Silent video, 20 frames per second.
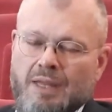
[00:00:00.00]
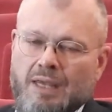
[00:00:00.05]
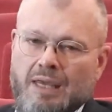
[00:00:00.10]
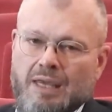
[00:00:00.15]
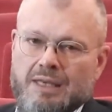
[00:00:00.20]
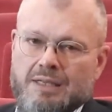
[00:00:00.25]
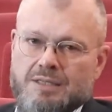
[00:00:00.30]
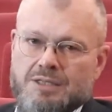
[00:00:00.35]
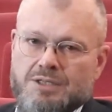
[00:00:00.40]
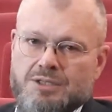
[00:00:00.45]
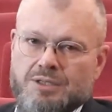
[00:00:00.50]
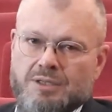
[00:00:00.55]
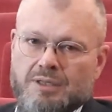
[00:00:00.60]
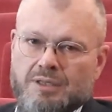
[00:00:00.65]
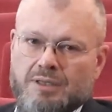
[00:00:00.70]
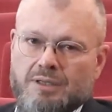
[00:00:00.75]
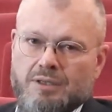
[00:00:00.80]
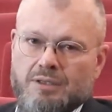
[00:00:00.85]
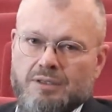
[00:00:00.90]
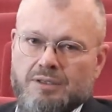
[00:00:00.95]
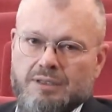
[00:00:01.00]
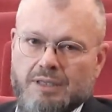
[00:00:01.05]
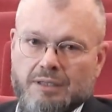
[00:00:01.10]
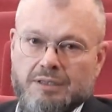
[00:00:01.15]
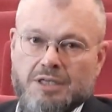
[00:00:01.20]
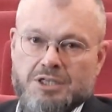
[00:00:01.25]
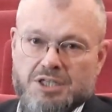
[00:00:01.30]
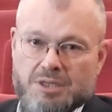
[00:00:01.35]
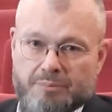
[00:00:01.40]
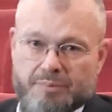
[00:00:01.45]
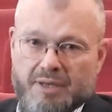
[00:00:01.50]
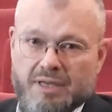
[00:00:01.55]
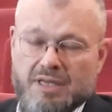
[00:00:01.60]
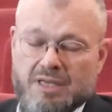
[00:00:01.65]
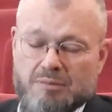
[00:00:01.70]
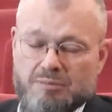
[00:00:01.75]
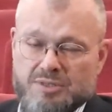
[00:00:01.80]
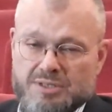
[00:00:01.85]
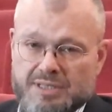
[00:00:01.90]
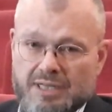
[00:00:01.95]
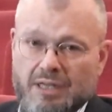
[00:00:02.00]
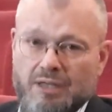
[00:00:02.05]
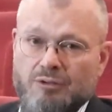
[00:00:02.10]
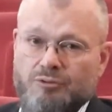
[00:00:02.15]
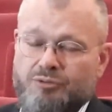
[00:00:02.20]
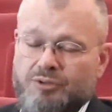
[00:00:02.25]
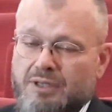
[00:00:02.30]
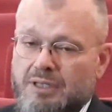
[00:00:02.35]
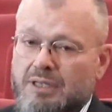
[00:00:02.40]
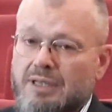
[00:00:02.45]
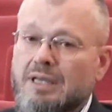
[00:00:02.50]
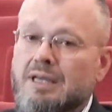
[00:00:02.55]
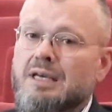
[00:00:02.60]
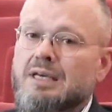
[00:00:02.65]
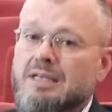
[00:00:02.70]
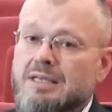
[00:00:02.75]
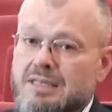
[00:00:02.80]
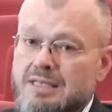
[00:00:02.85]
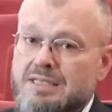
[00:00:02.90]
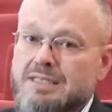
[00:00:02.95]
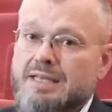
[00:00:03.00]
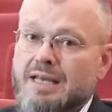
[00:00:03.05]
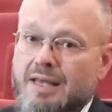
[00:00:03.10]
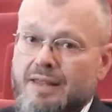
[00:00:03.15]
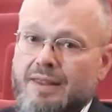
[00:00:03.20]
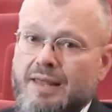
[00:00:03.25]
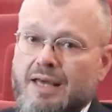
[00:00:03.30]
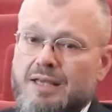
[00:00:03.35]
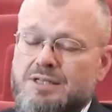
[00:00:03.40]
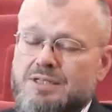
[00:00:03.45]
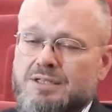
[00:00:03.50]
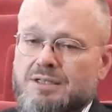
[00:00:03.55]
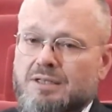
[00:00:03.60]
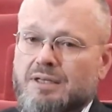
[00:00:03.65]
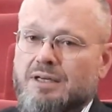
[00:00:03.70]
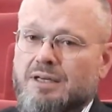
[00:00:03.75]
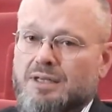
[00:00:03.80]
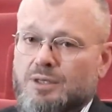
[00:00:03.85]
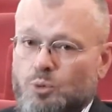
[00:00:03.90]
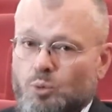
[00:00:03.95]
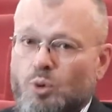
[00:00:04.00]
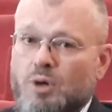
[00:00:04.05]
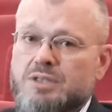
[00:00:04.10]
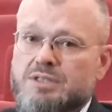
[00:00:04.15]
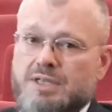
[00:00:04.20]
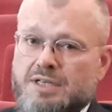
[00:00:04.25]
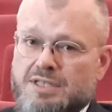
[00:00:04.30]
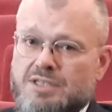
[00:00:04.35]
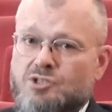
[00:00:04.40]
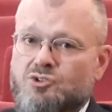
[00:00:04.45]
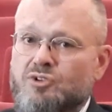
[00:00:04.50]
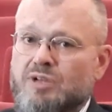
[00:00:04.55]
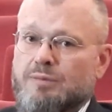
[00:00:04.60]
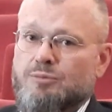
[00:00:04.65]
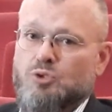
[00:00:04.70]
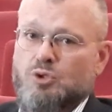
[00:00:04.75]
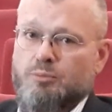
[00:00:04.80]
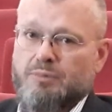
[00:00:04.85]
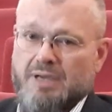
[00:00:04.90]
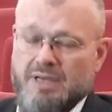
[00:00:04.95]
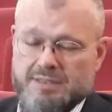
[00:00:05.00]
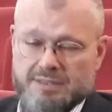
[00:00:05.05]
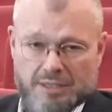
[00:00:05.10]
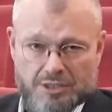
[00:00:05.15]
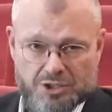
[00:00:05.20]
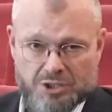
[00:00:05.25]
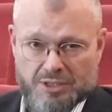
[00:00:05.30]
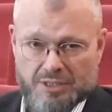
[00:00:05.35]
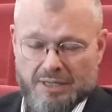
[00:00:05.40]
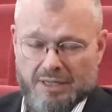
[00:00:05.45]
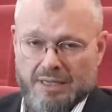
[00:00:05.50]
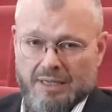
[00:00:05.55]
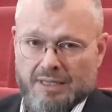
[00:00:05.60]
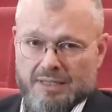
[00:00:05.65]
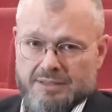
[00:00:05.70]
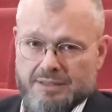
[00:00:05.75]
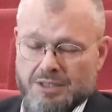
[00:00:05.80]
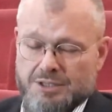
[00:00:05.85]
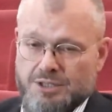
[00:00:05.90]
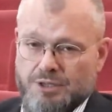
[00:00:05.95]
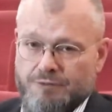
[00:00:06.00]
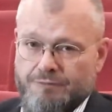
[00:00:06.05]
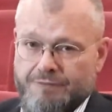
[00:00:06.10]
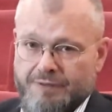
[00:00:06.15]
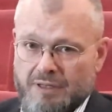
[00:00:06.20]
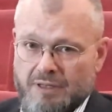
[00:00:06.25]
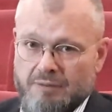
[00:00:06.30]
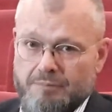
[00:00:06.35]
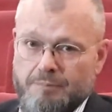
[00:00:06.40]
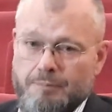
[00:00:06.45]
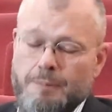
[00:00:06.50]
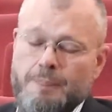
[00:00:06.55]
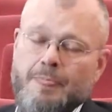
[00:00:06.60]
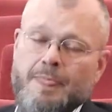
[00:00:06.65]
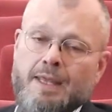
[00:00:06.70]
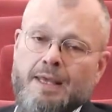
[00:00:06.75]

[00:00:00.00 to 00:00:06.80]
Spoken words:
And Jan Hřebejk himself, he said that it was his dream to make such a film.